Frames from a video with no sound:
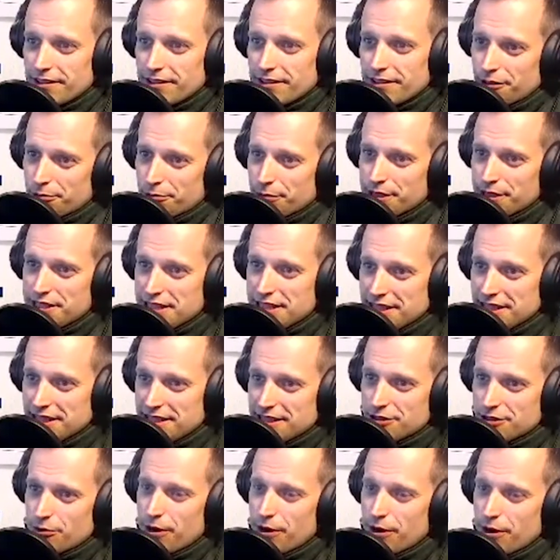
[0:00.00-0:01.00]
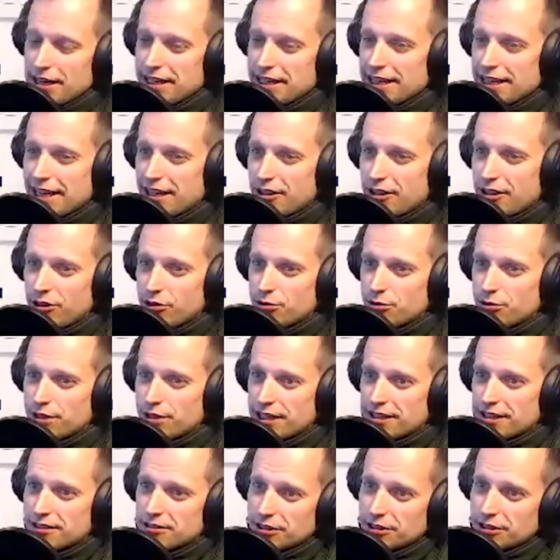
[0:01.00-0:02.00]
businesses right now, they're
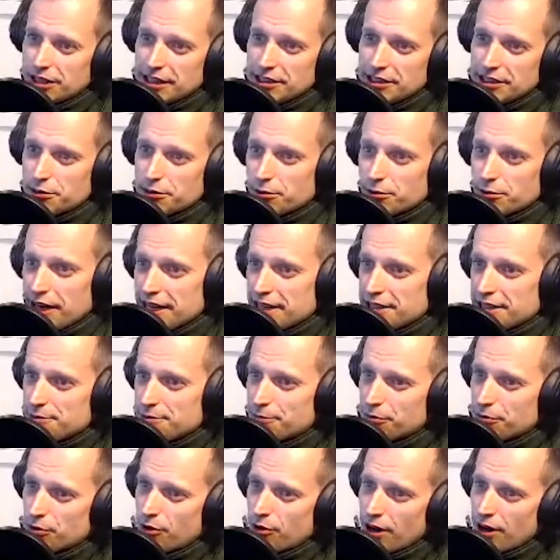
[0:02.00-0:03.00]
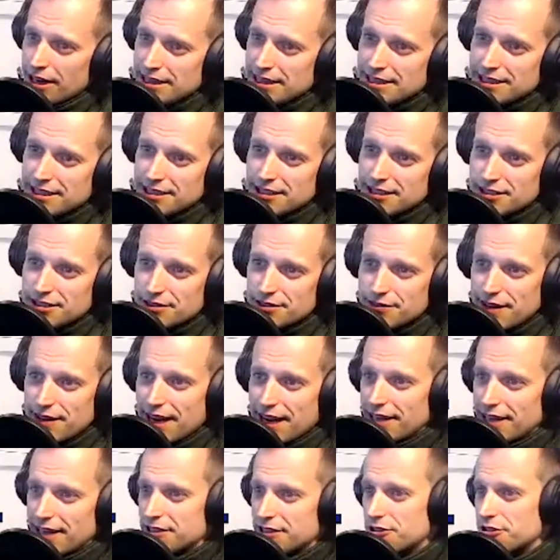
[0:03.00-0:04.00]
looking to raise prices
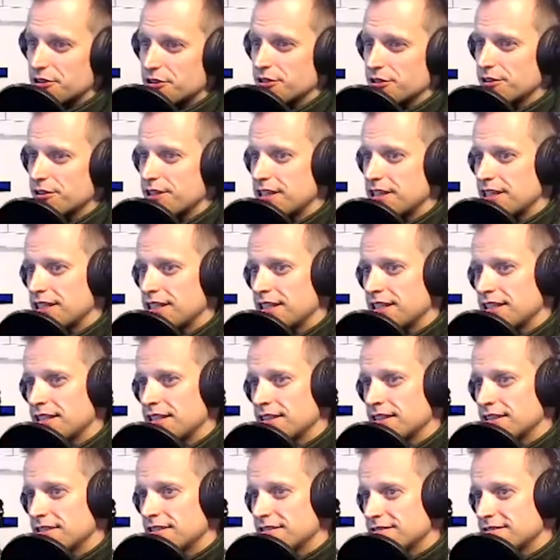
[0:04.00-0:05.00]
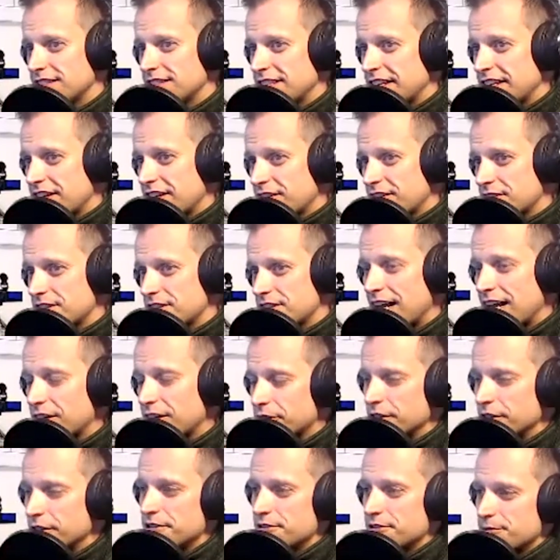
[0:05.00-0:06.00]
faster than they are
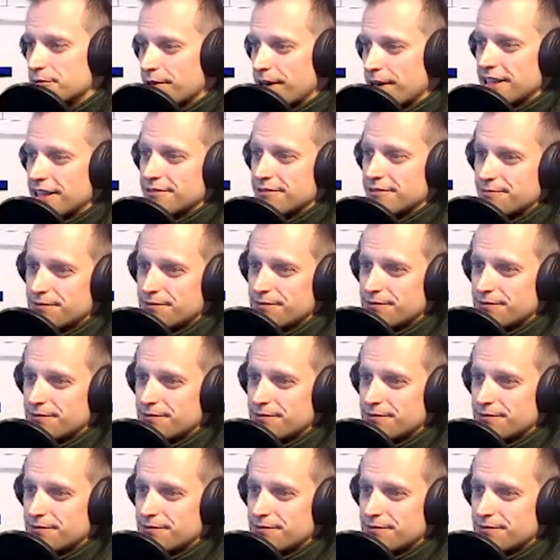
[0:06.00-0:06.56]
salaries, right?